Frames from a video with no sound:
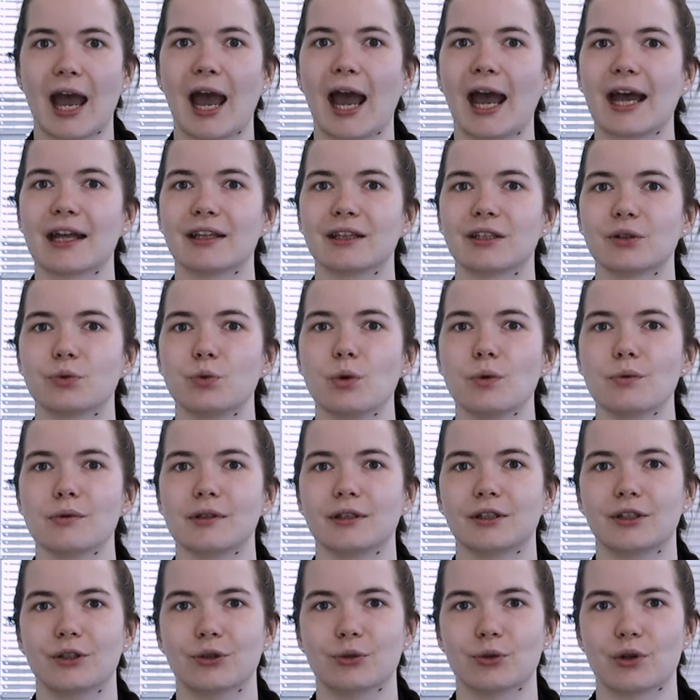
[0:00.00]
and we
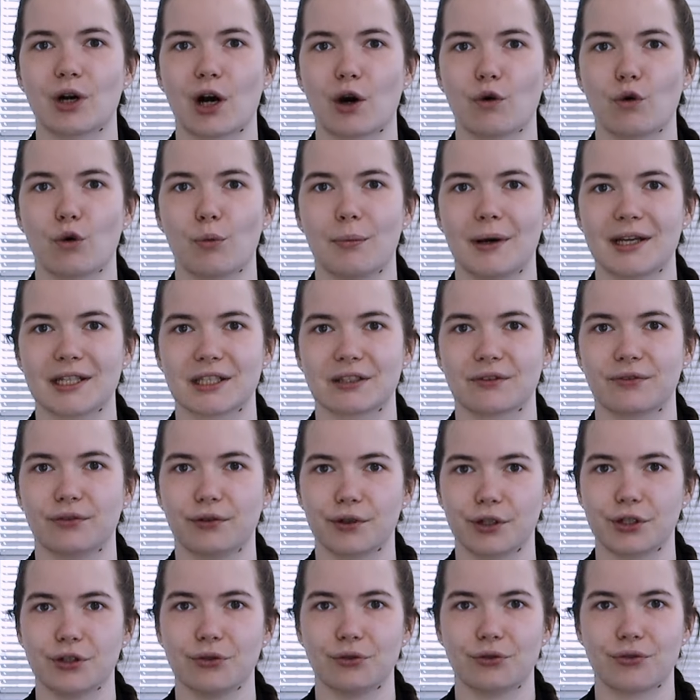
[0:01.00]
will do our best
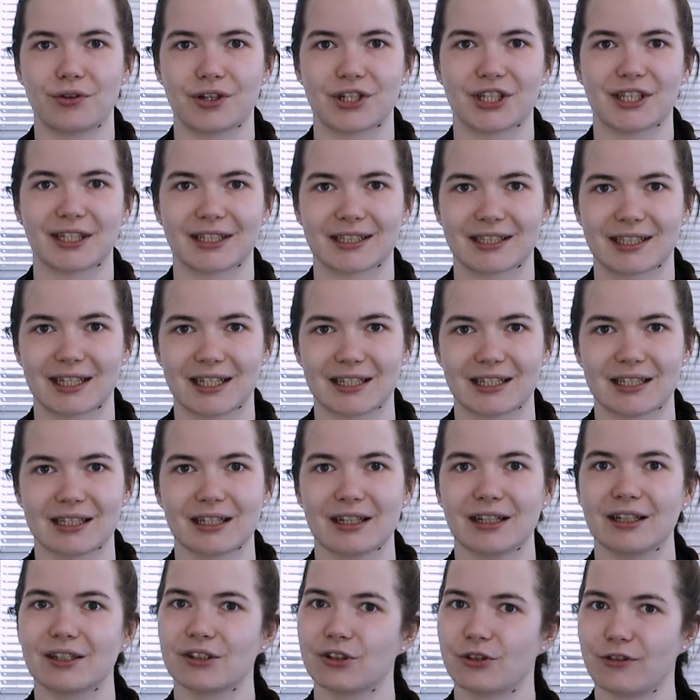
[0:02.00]
for you to reach success
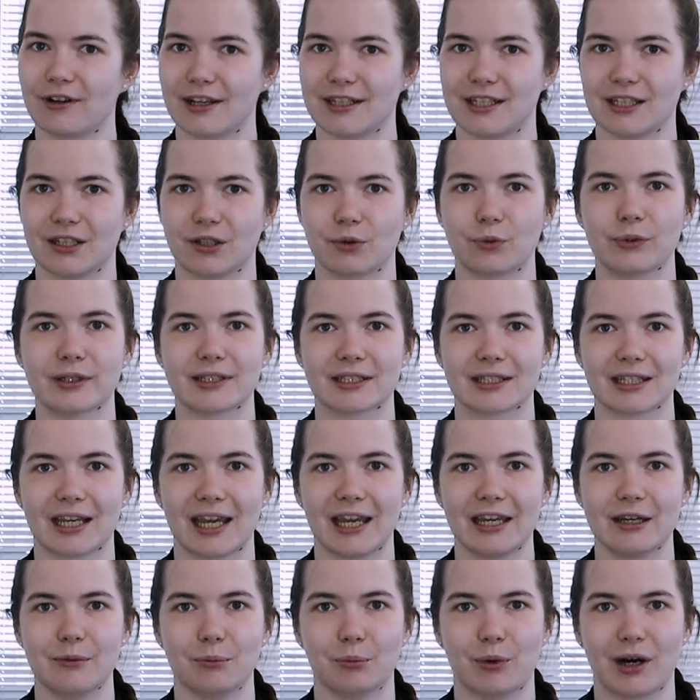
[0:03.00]
trading with
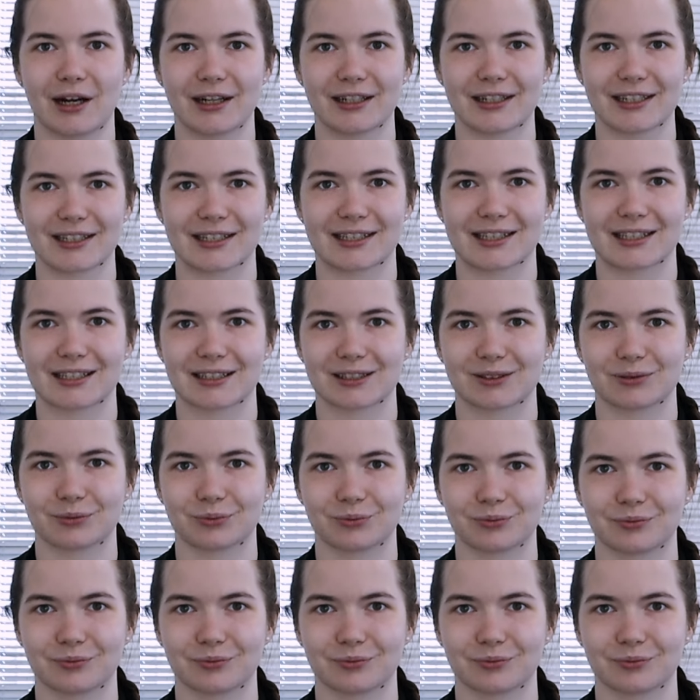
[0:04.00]
AMarkets.